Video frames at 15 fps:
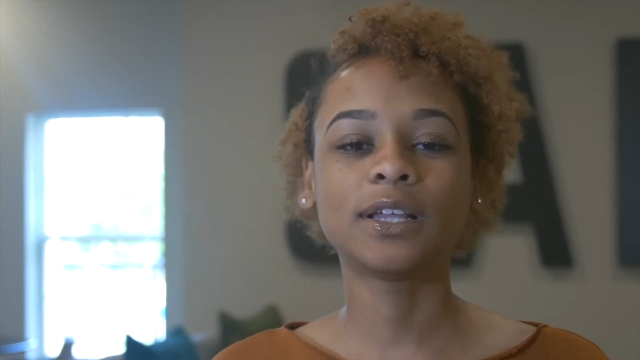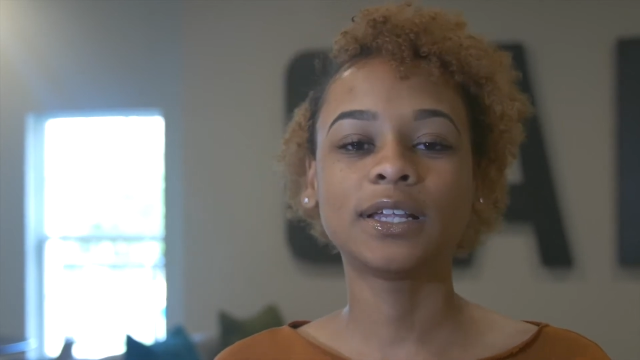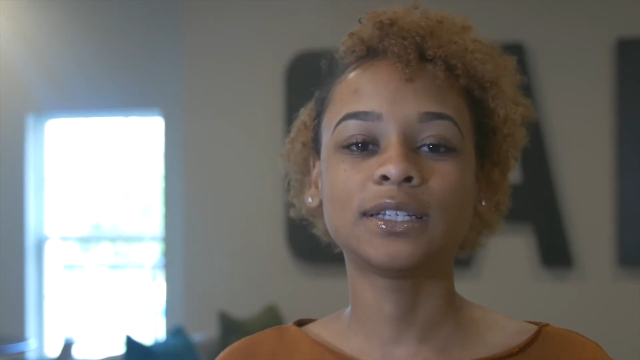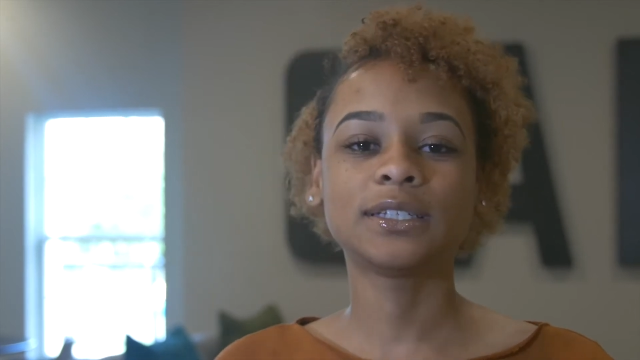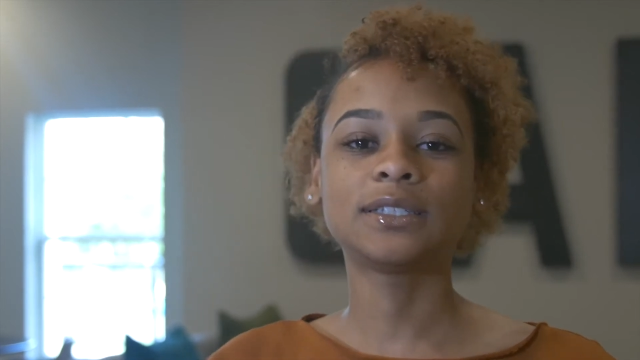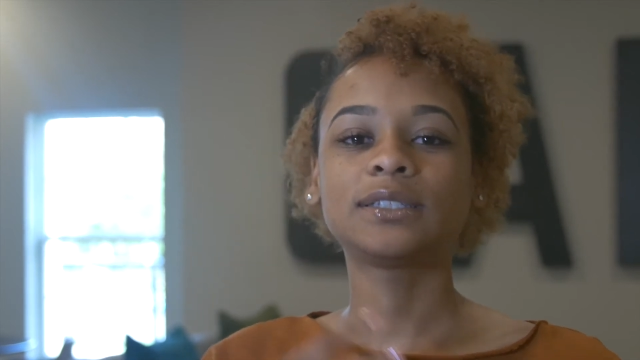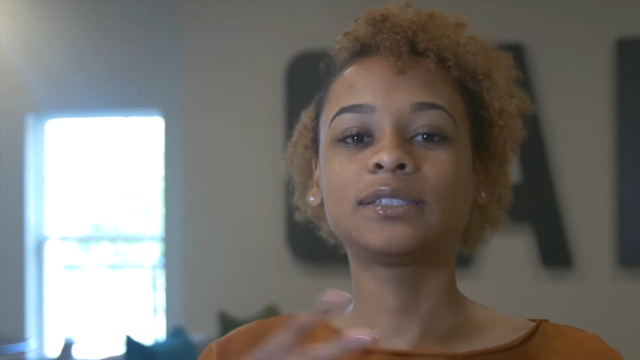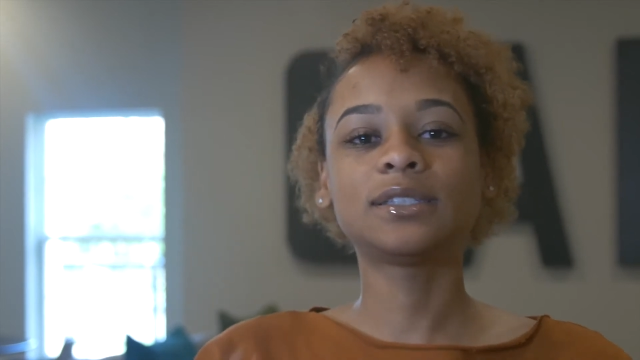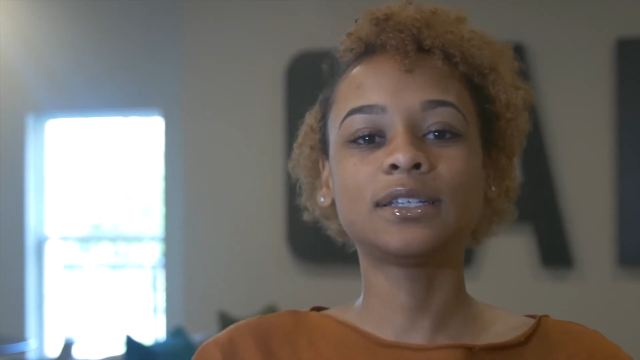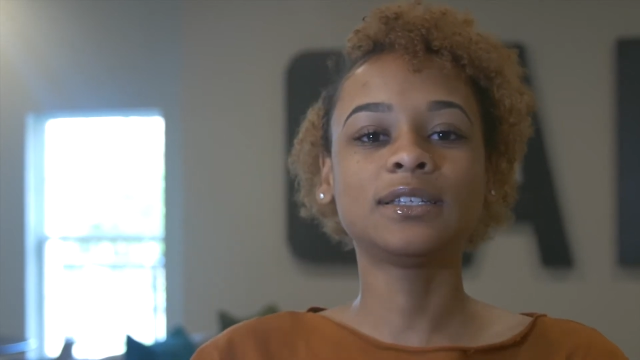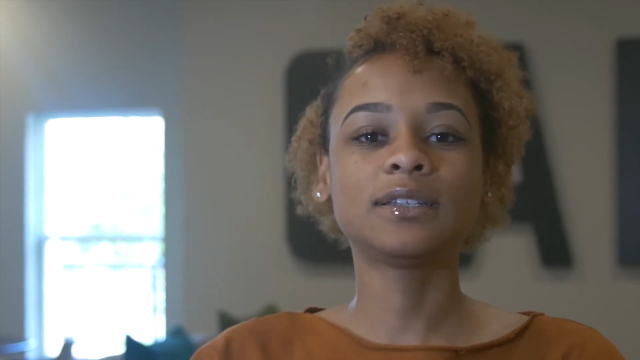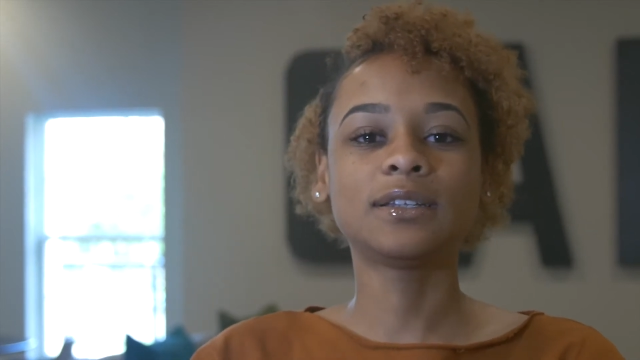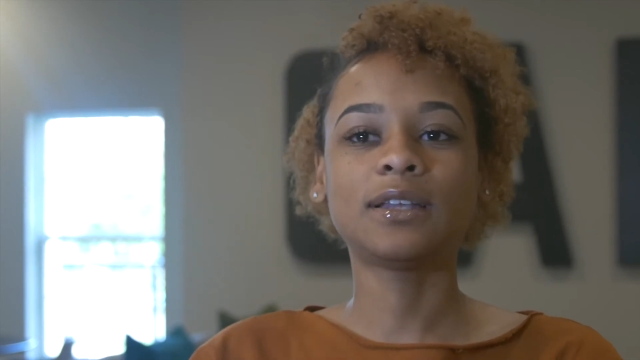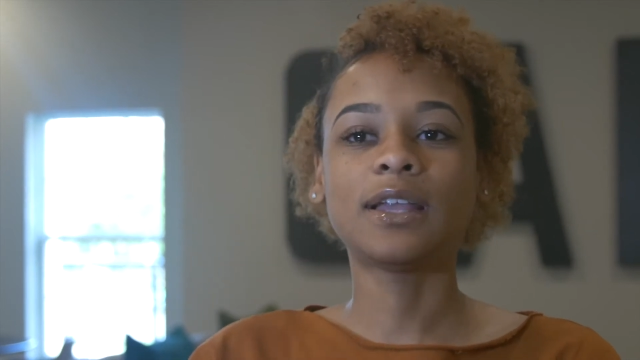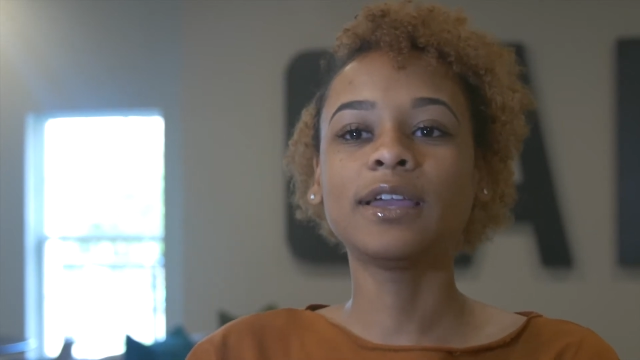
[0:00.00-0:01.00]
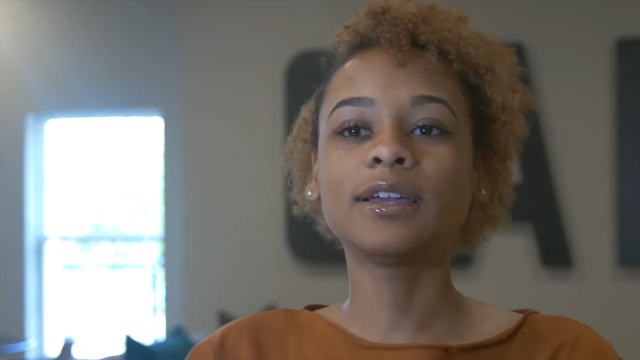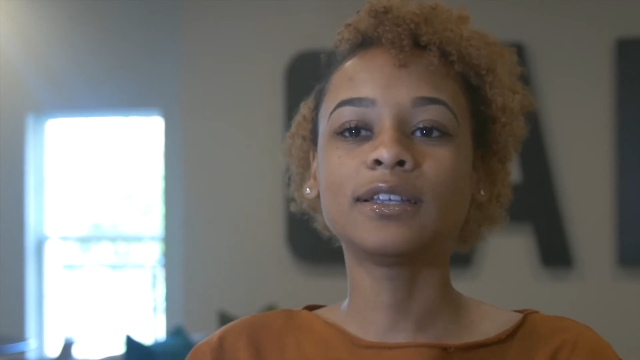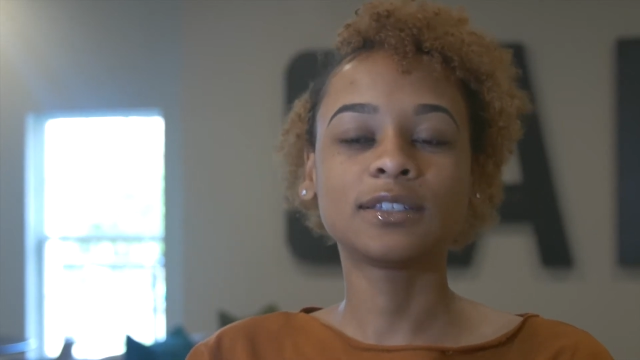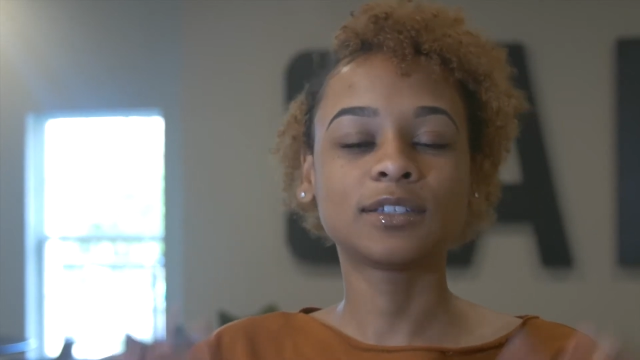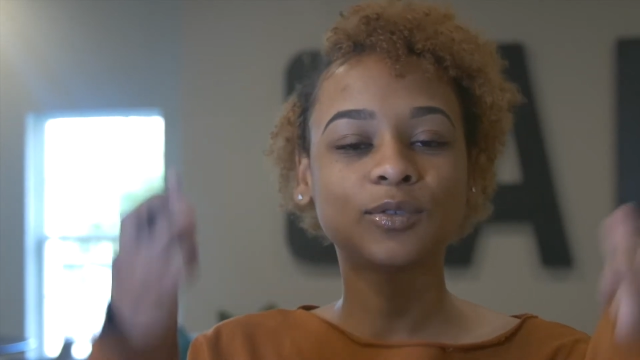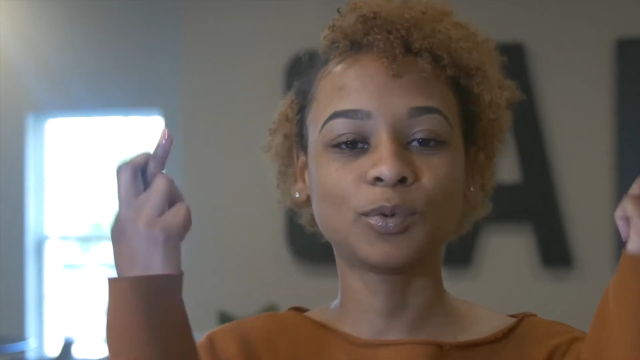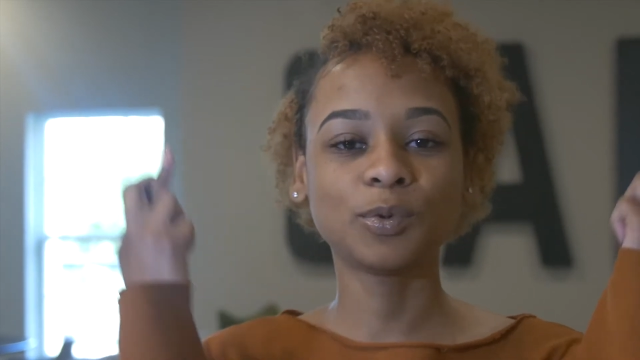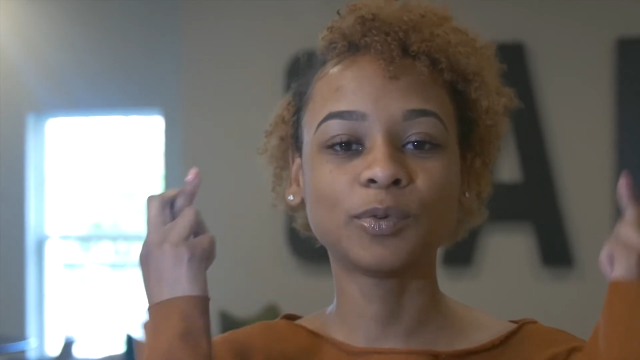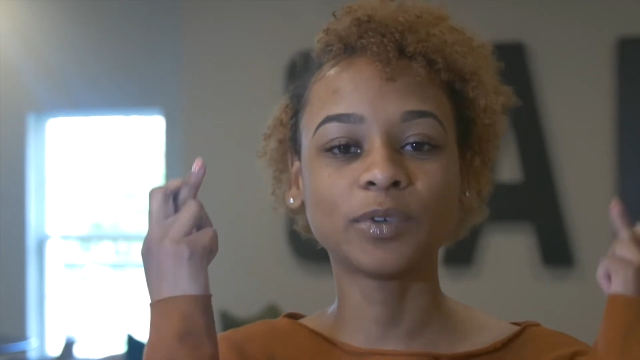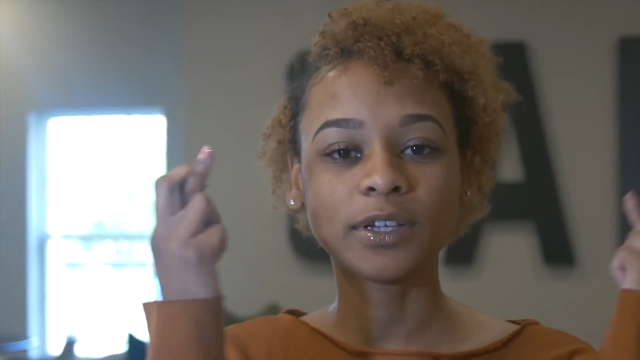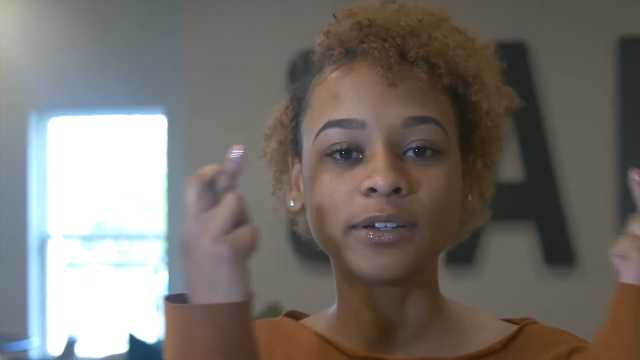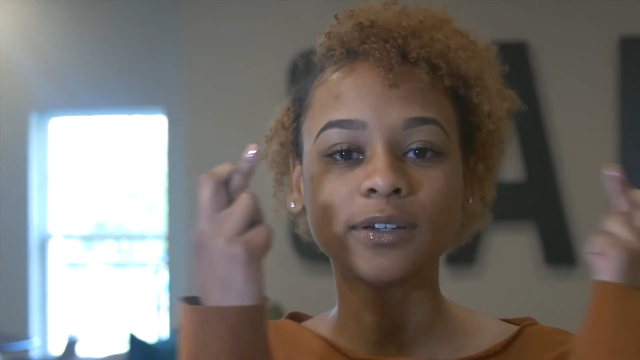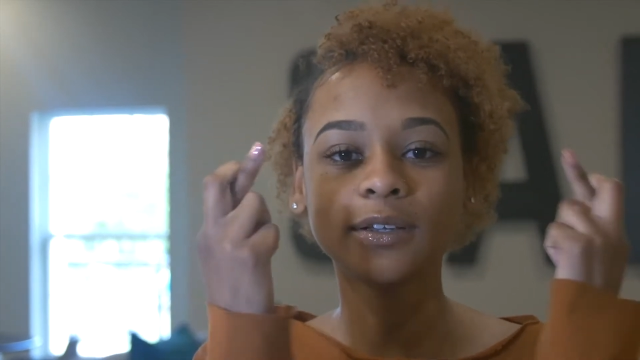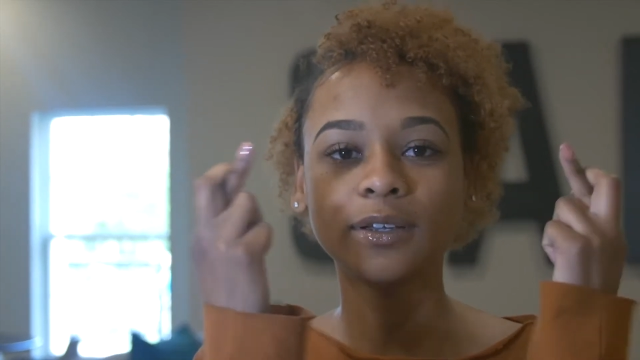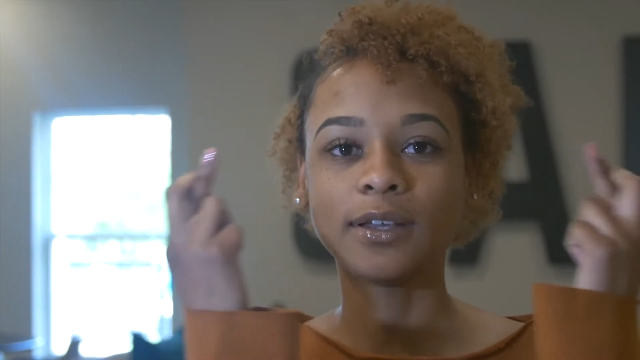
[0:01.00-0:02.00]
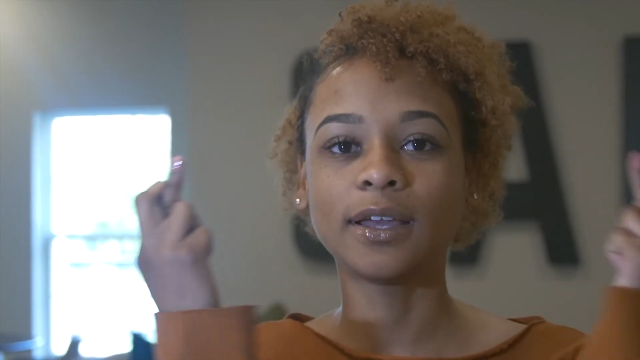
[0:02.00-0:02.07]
Like this isn't like us, because we were literally